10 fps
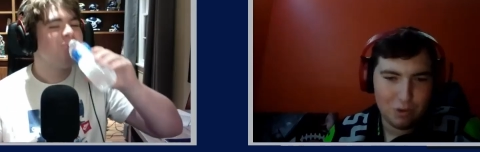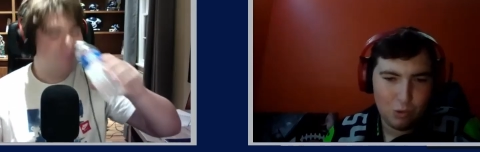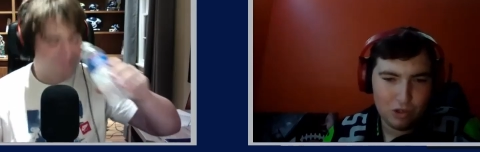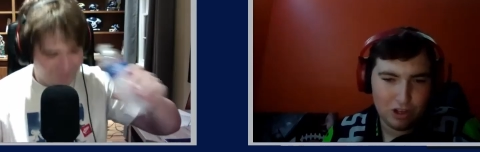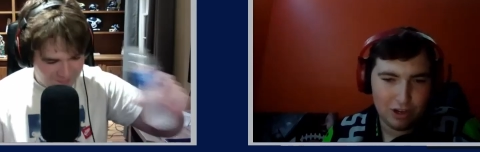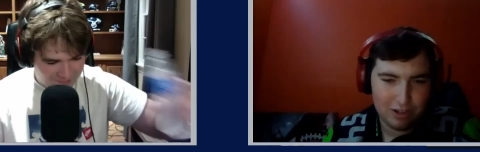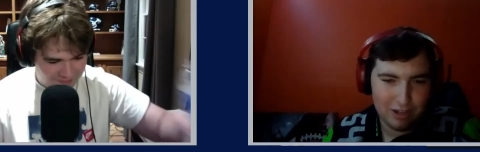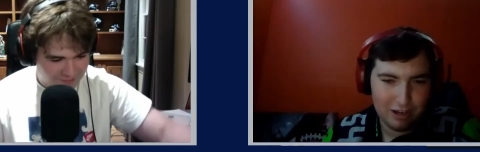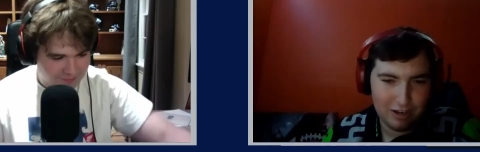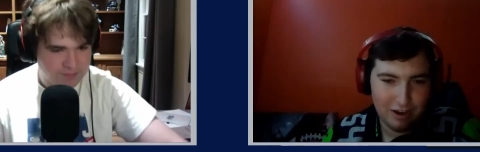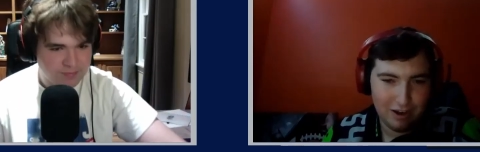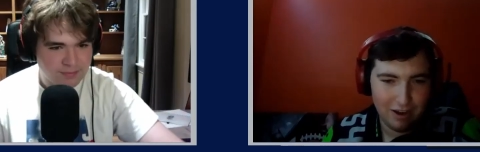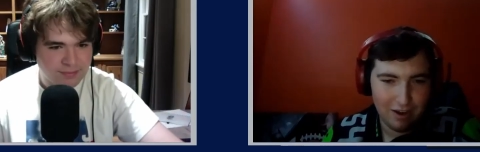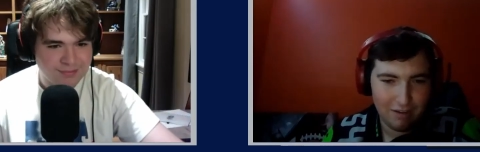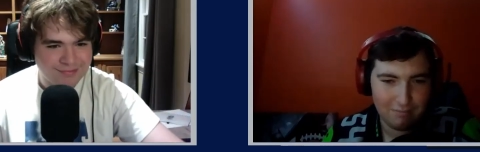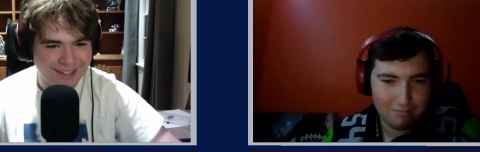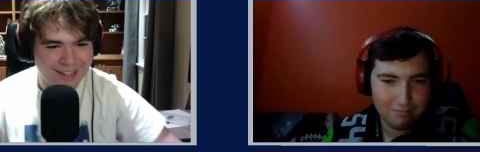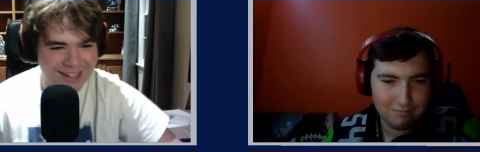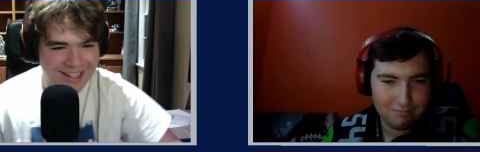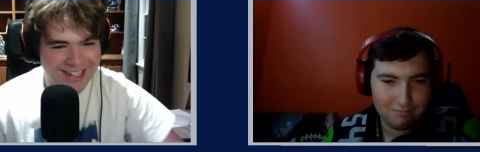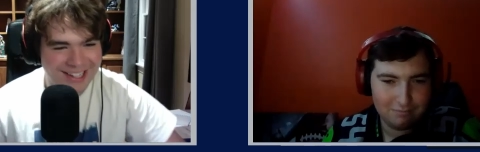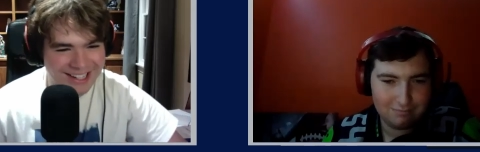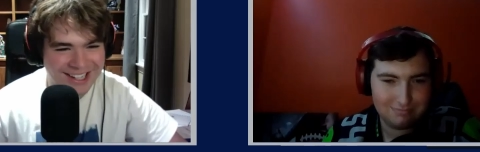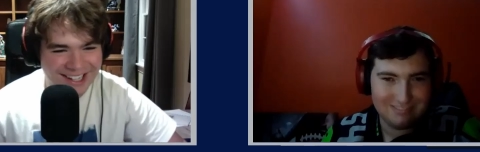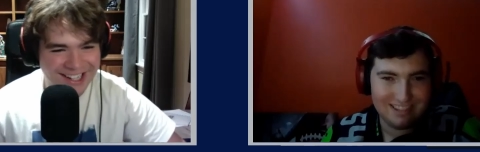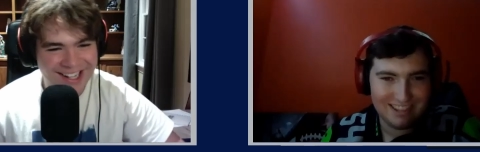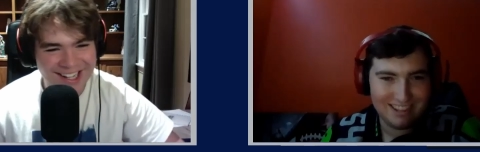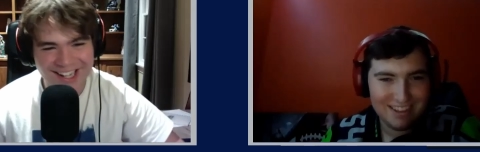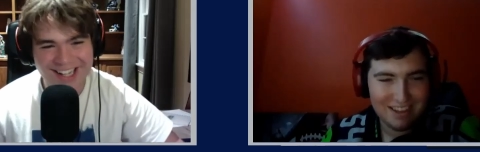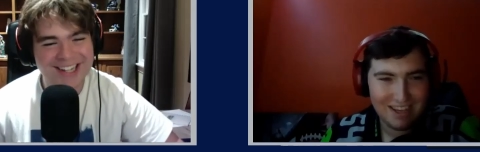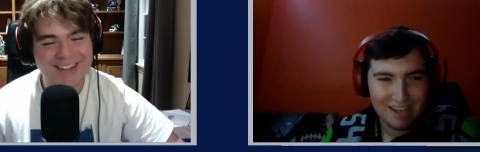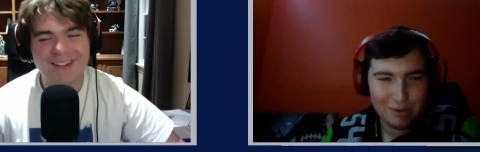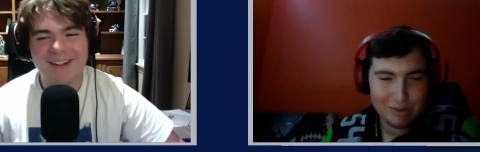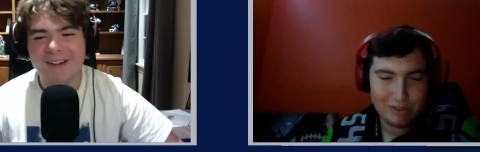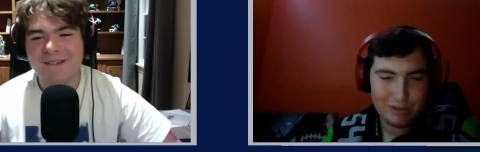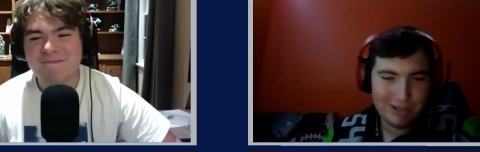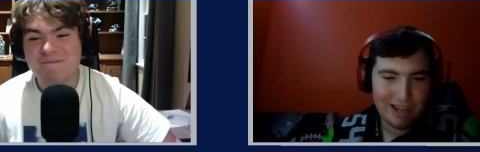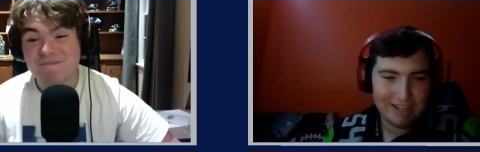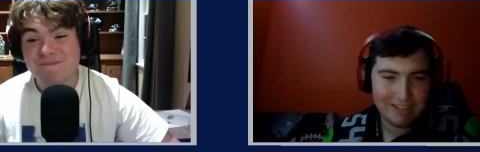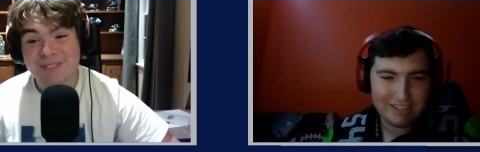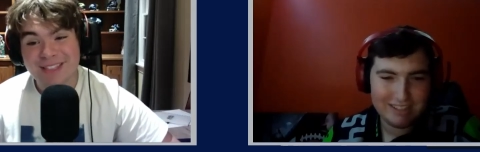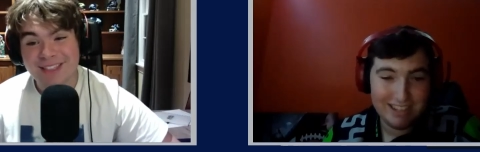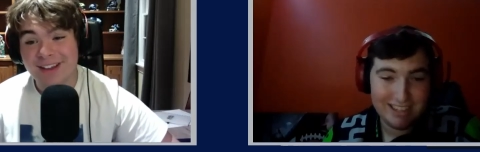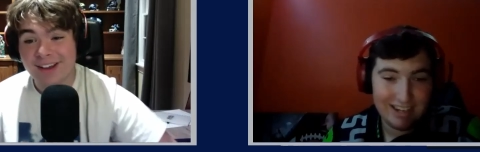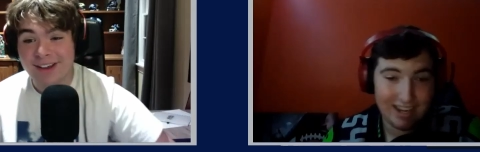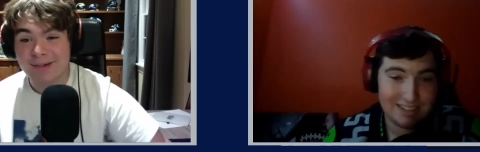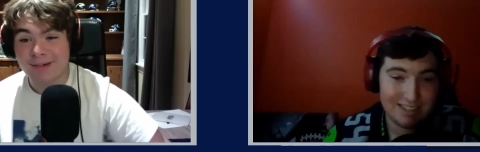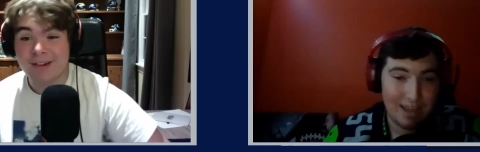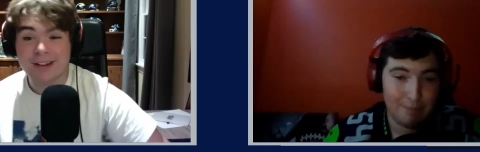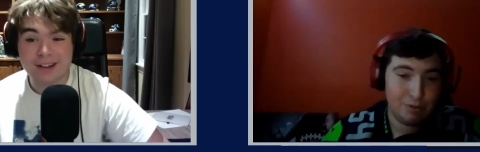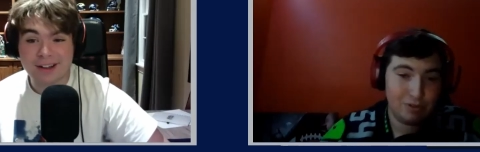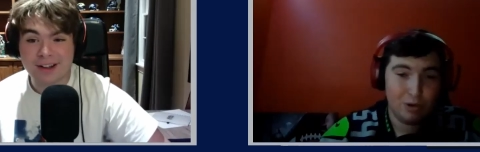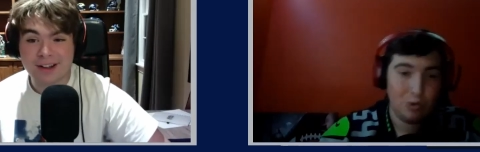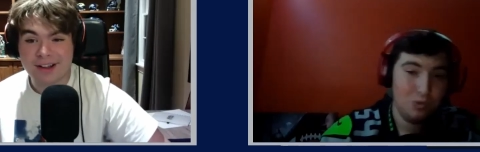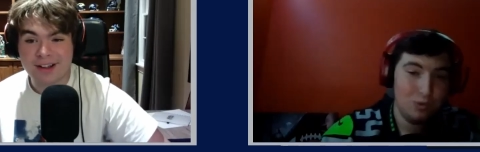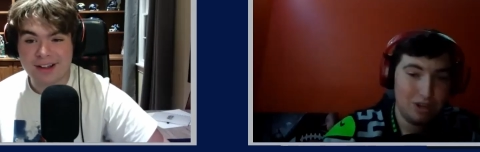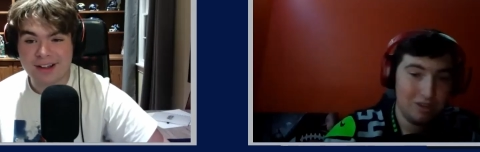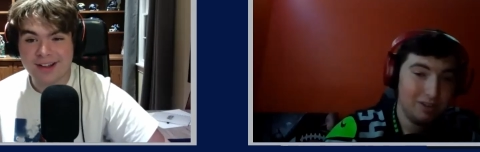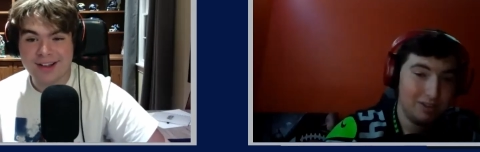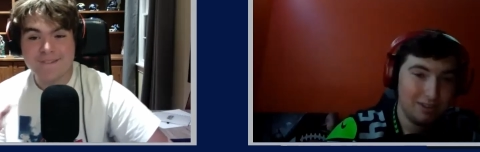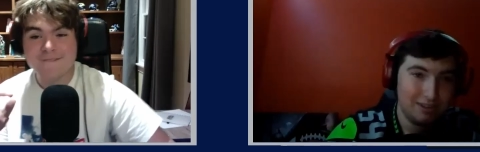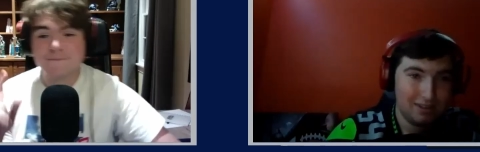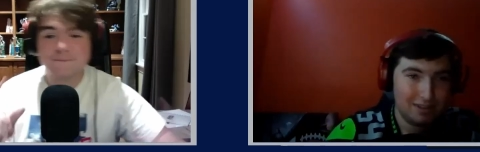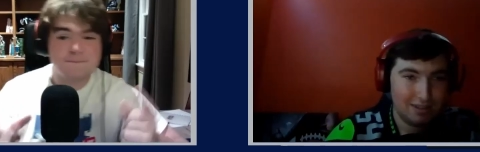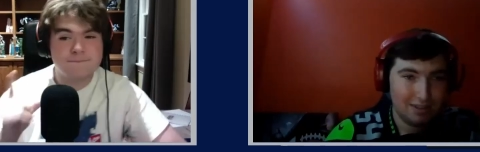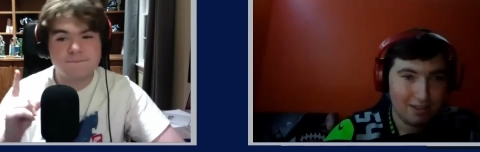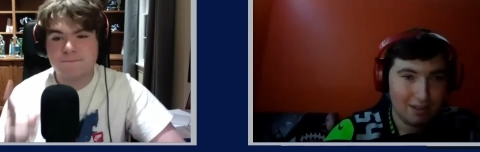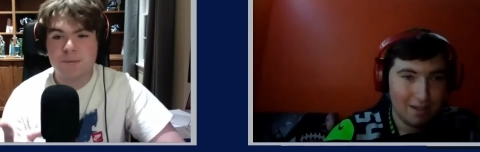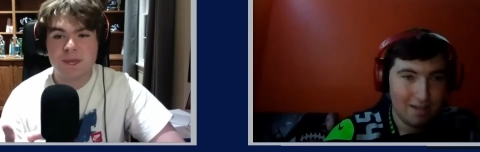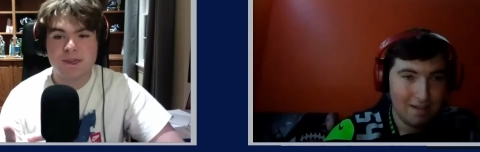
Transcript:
Speaker 1: so we're done here. Uh, we'll see you guys in the next episode. Peace